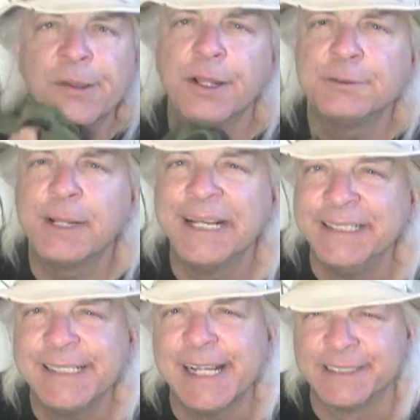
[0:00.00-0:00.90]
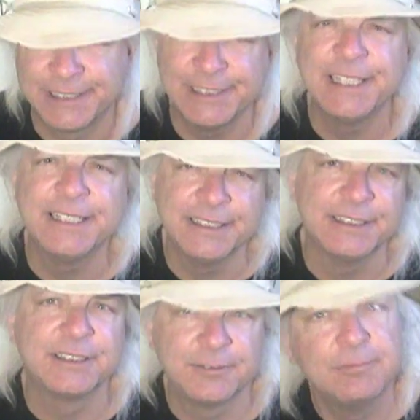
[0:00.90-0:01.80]
That's right, yes, she
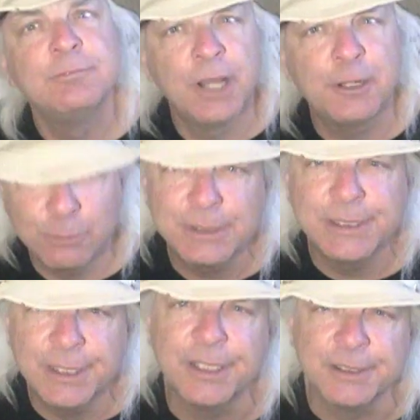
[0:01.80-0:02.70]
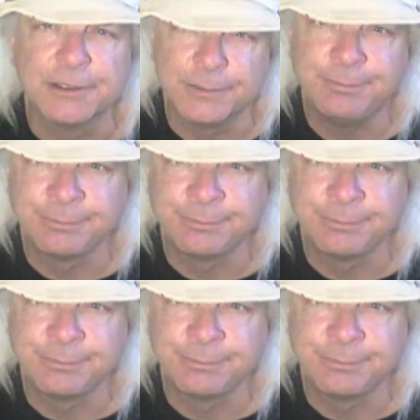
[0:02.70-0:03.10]
does. God really does.